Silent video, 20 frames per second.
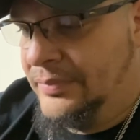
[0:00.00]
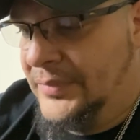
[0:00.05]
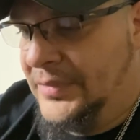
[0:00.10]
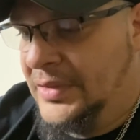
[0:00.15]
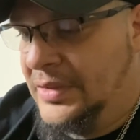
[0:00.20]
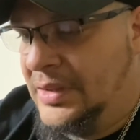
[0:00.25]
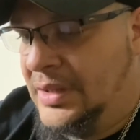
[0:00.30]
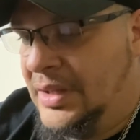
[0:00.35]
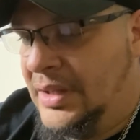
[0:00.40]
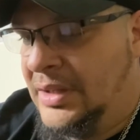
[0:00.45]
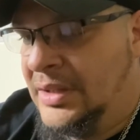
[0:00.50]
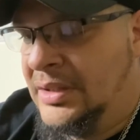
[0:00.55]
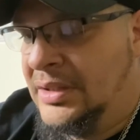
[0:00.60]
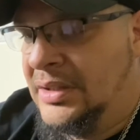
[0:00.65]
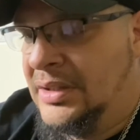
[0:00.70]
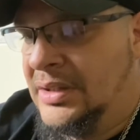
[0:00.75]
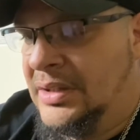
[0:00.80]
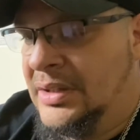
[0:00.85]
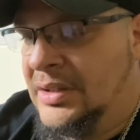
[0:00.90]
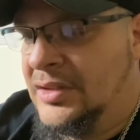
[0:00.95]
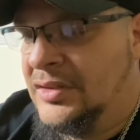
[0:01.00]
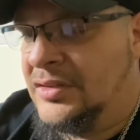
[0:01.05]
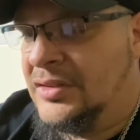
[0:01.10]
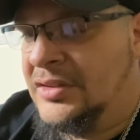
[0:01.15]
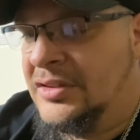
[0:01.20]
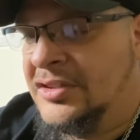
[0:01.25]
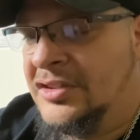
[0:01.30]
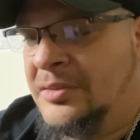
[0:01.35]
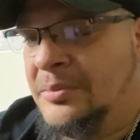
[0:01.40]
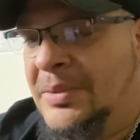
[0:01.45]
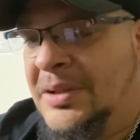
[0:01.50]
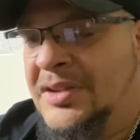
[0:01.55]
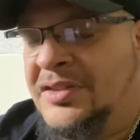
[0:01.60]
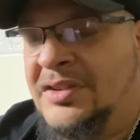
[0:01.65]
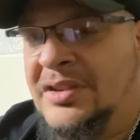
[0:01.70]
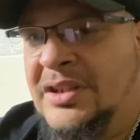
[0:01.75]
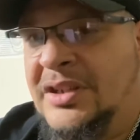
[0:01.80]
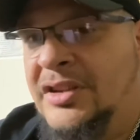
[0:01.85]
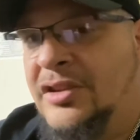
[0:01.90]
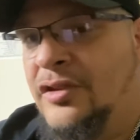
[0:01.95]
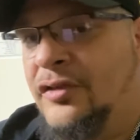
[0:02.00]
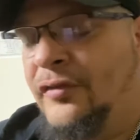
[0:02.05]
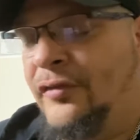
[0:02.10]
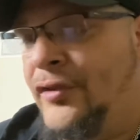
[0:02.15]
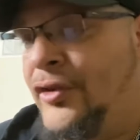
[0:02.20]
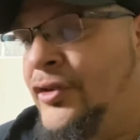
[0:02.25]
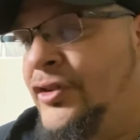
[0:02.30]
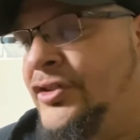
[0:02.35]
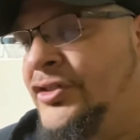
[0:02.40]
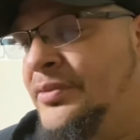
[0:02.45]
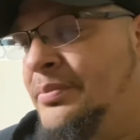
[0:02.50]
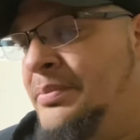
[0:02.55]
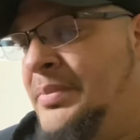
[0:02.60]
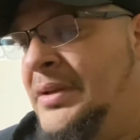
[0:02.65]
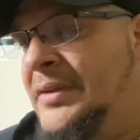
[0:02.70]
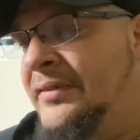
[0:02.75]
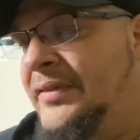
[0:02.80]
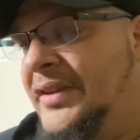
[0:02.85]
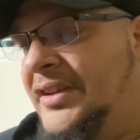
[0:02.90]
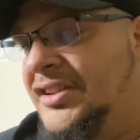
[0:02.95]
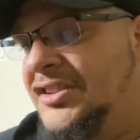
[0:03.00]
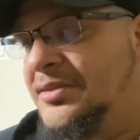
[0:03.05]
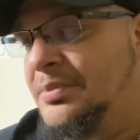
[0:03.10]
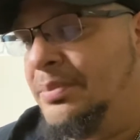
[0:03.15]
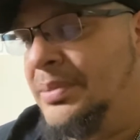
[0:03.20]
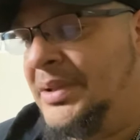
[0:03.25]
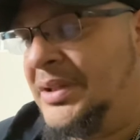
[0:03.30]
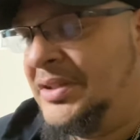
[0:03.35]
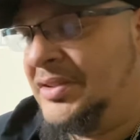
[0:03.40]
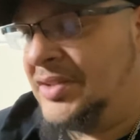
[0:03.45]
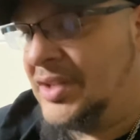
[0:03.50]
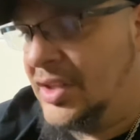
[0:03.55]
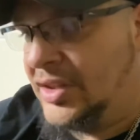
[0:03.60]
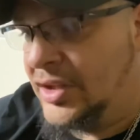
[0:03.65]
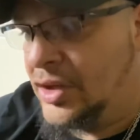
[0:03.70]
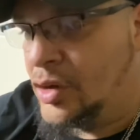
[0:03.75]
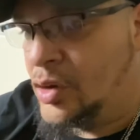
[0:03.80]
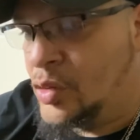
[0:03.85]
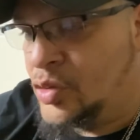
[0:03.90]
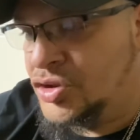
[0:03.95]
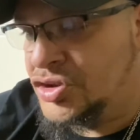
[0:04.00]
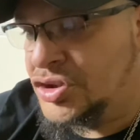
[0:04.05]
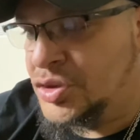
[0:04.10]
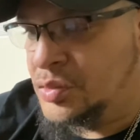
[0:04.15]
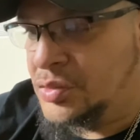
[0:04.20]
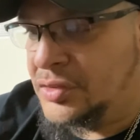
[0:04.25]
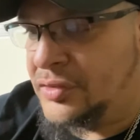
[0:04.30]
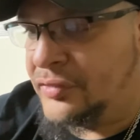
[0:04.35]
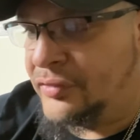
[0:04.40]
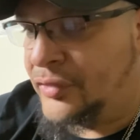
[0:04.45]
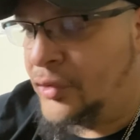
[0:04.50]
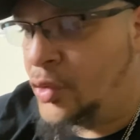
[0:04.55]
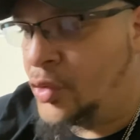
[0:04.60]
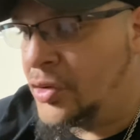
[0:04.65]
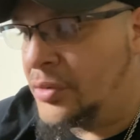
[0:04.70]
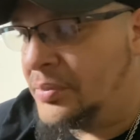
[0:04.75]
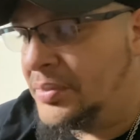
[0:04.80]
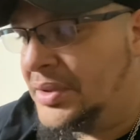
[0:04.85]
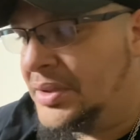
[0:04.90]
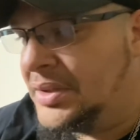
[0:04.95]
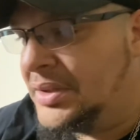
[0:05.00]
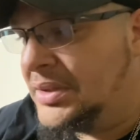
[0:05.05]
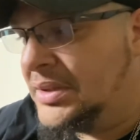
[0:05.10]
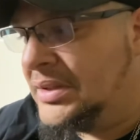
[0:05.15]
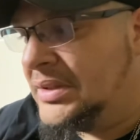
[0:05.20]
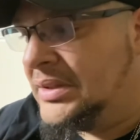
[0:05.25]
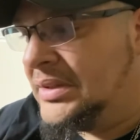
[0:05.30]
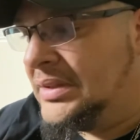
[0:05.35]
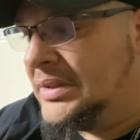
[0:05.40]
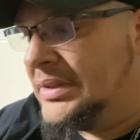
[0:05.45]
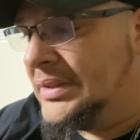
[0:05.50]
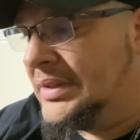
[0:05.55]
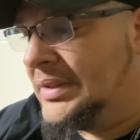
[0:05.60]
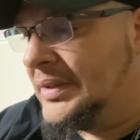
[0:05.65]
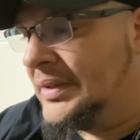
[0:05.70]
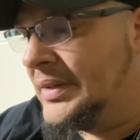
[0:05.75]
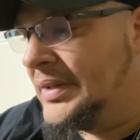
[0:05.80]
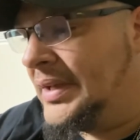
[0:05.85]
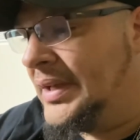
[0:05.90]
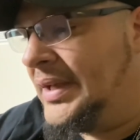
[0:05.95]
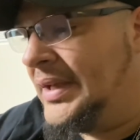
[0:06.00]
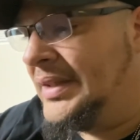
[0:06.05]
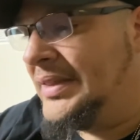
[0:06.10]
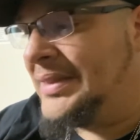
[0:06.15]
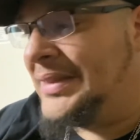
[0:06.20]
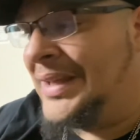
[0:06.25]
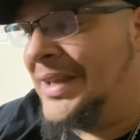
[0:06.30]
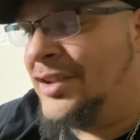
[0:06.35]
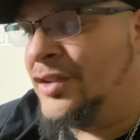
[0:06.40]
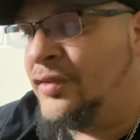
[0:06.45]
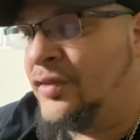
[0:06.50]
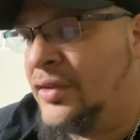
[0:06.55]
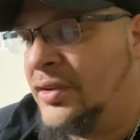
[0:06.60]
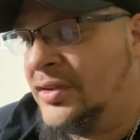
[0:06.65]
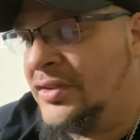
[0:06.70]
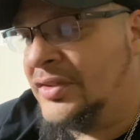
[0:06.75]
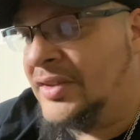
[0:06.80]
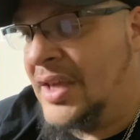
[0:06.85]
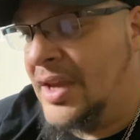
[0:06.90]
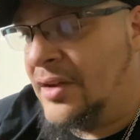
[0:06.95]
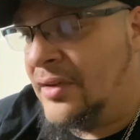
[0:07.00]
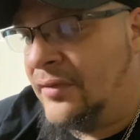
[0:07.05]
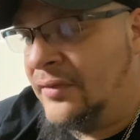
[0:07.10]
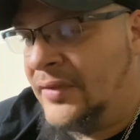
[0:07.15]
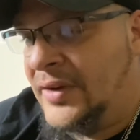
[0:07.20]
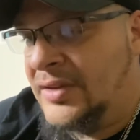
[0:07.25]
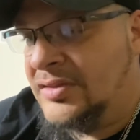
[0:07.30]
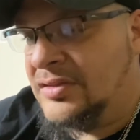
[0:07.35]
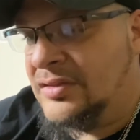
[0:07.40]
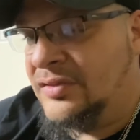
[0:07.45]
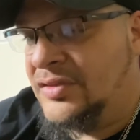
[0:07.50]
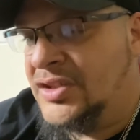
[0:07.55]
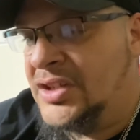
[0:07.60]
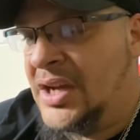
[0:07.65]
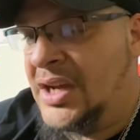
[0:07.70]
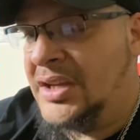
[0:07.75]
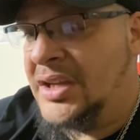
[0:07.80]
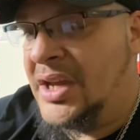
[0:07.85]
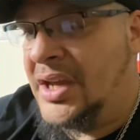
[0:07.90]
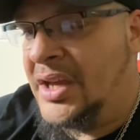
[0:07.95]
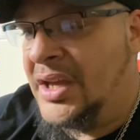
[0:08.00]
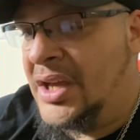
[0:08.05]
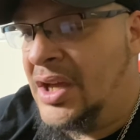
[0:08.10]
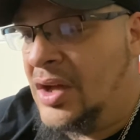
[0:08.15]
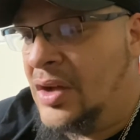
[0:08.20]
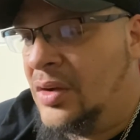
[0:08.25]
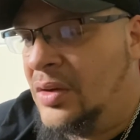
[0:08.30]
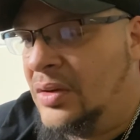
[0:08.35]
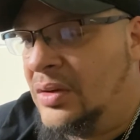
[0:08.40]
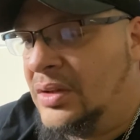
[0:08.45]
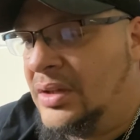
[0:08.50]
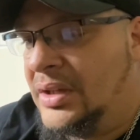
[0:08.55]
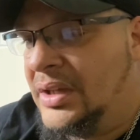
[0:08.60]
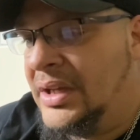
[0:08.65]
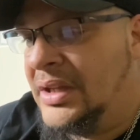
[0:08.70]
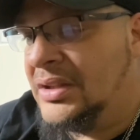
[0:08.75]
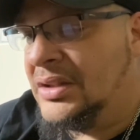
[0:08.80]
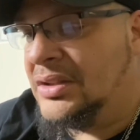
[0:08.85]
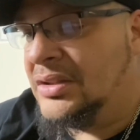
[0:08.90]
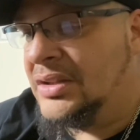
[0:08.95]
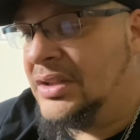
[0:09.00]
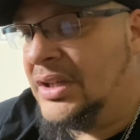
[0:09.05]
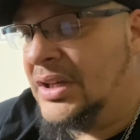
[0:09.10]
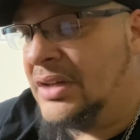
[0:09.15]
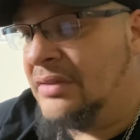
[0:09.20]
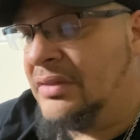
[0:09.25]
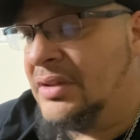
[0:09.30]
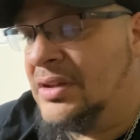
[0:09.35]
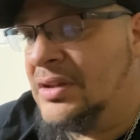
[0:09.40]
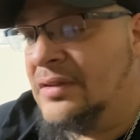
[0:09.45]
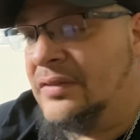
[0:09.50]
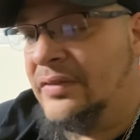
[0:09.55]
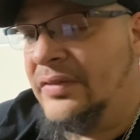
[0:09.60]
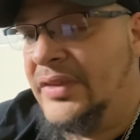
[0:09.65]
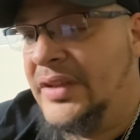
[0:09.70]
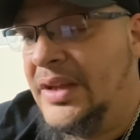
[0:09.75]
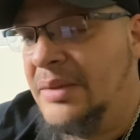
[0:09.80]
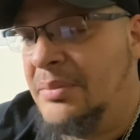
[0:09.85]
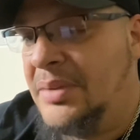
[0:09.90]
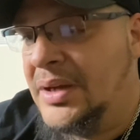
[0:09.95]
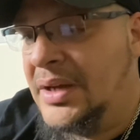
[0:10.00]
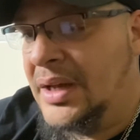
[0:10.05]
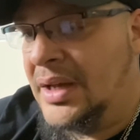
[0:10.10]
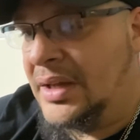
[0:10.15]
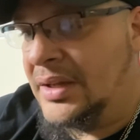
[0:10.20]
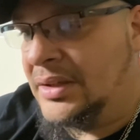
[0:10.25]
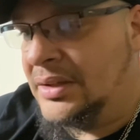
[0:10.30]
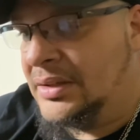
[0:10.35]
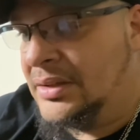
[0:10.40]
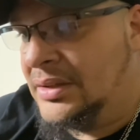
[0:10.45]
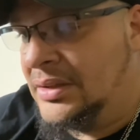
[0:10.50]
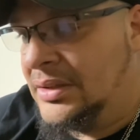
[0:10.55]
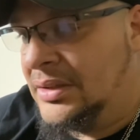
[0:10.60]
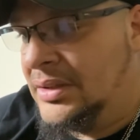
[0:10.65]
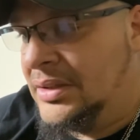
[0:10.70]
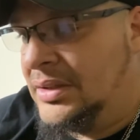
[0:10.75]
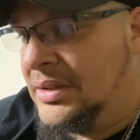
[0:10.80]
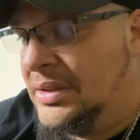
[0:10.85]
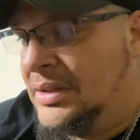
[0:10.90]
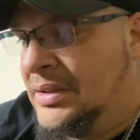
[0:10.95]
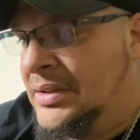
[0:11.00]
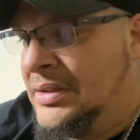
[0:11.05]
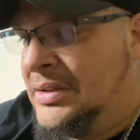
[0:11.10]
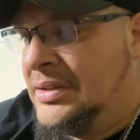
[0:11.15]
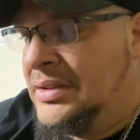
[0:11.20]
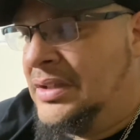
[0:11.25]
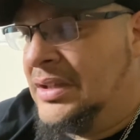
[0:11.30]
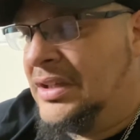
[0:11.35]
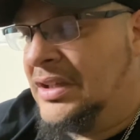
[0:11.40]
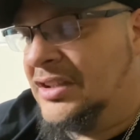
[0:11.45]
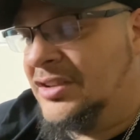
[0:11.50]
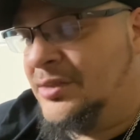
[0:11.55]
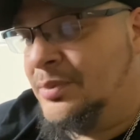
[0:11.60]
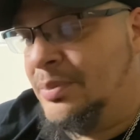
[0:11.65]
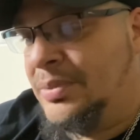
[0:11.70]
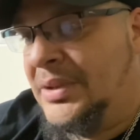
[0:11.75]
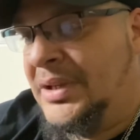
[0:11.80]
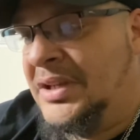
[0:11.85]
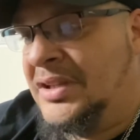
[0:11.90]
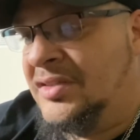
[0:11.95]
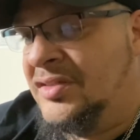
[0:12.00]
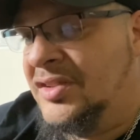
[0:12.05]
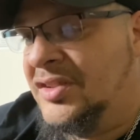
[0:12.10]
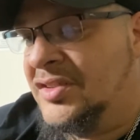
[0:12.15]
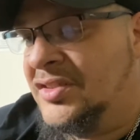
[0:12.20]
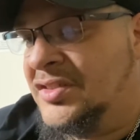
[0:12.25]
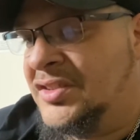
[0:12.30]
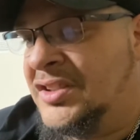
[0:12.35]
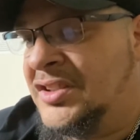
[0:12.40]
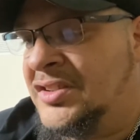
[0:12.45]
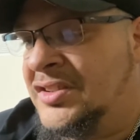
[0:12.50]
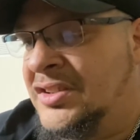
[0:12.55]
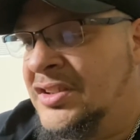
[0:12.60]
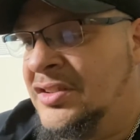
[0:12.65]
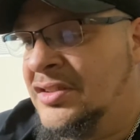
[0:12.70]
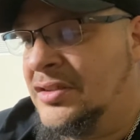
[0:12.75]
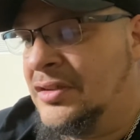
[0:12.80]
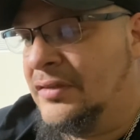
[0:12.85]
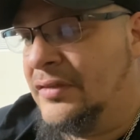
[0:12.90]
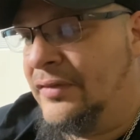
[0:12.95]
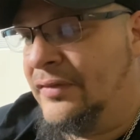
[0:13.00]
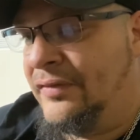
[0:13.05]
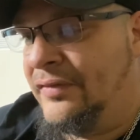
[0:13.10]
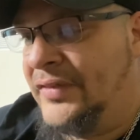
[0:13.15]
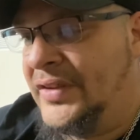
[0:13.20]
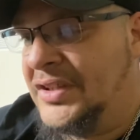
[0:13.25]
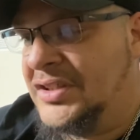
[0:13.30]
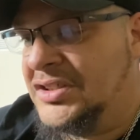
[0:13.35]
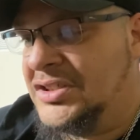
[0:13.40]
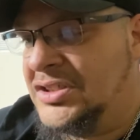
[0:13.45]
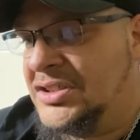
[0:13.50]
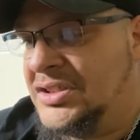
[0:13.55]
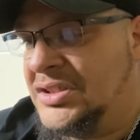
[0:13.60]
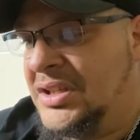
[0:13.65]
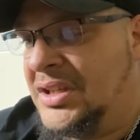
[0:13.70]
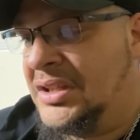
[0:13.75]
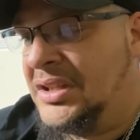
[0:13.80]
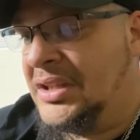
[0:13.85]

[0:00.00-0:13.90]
Okay? So this is basically the first myth that explains how the ocean was formed. Okay, thanks for the sacrifice of Yayael and the daring of Deminan. It explains the existence of the fish and